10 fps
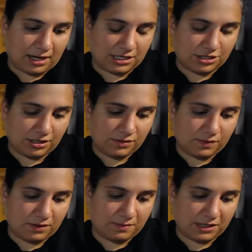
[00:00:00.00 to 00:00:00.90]
I just
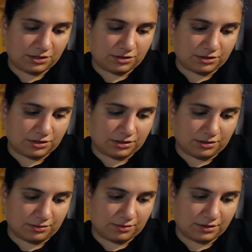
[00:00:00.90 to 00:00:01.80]
want to make sure
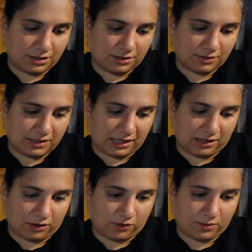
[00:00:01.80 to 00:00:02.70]
to
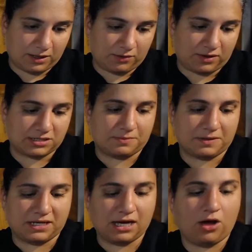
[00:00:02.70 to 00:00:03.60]
taking a quick
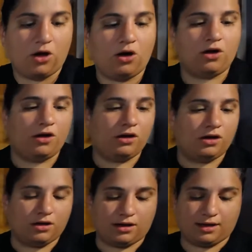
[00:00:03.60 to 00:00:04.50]
respite.
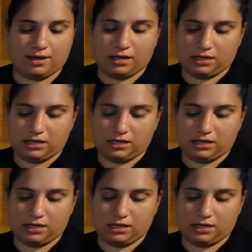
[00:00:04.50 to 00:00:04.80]
Okay.